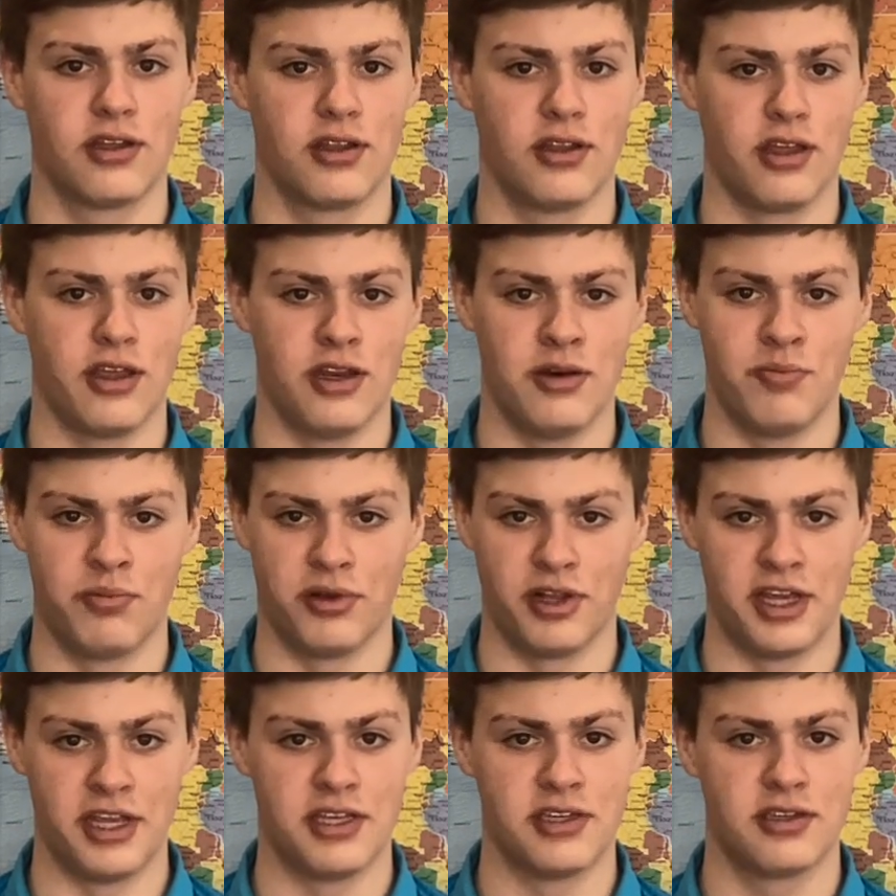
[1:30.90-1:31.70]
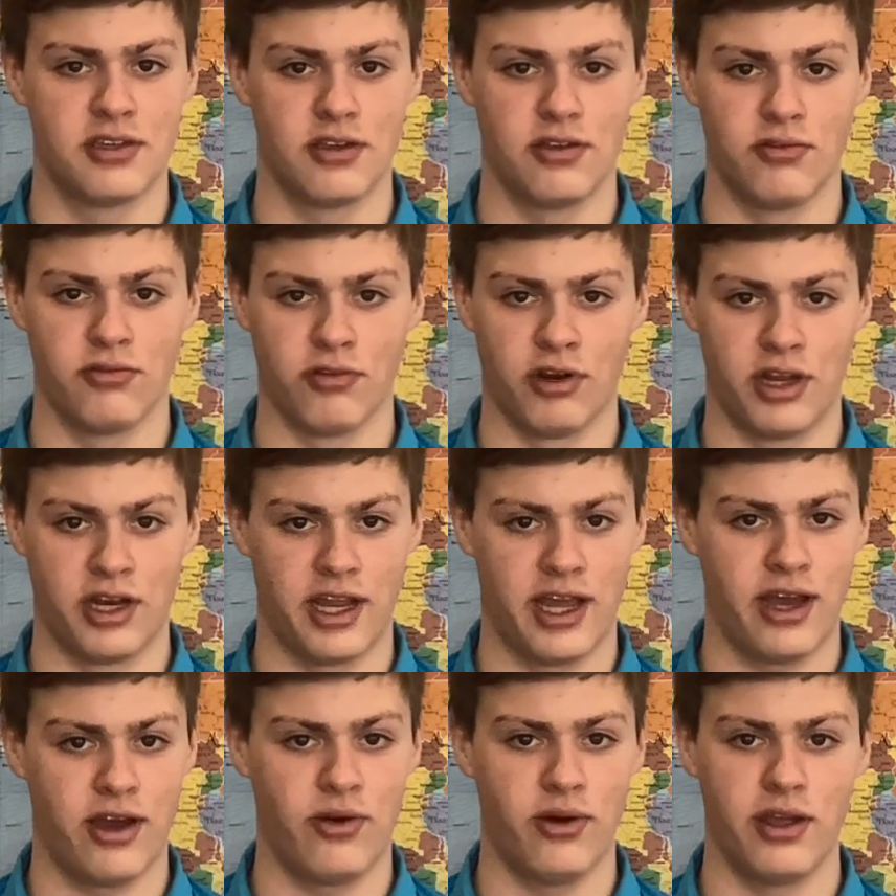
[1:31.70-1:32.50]
in place right
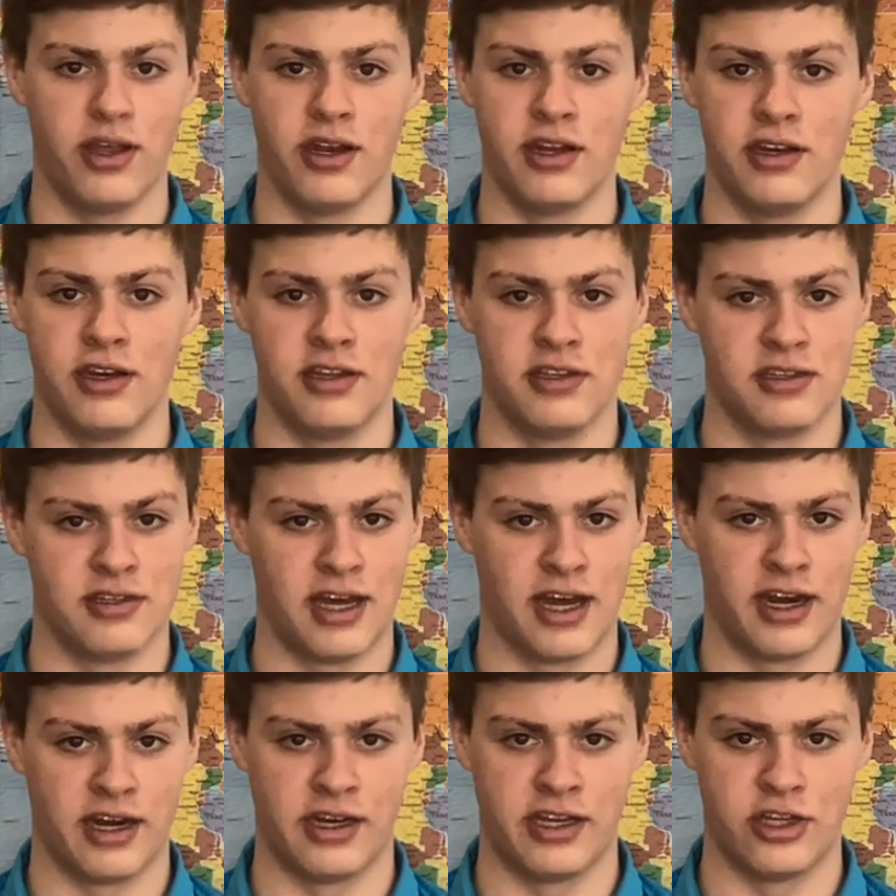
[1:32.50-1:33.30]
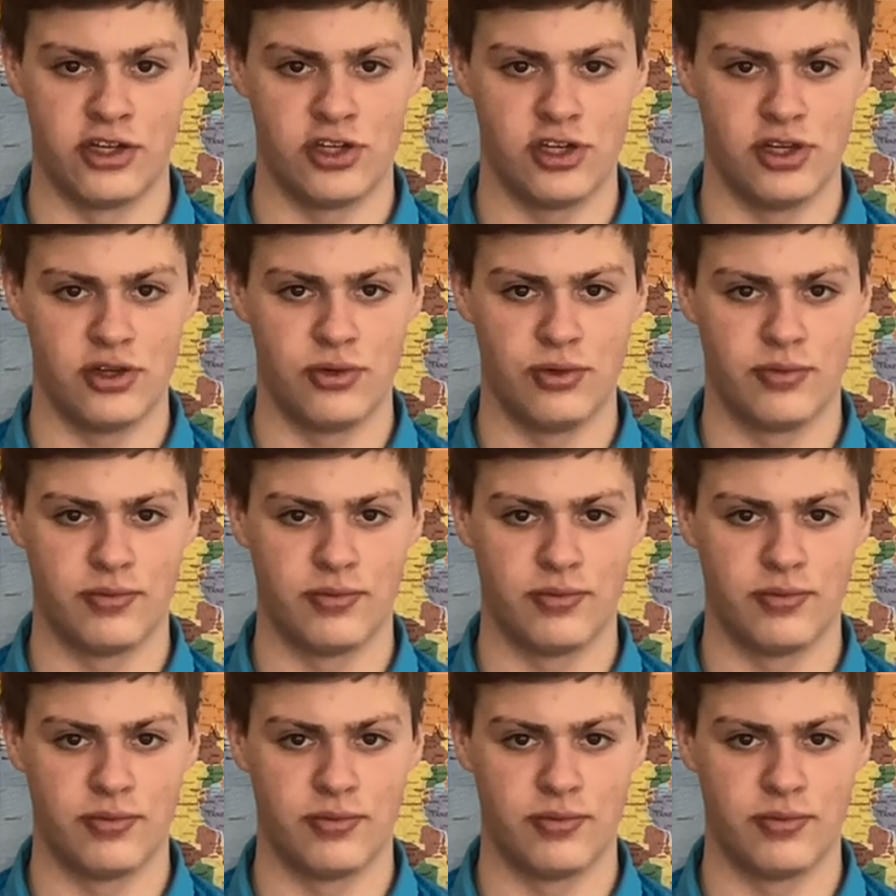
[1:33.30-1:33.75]
now, and it is not an issue.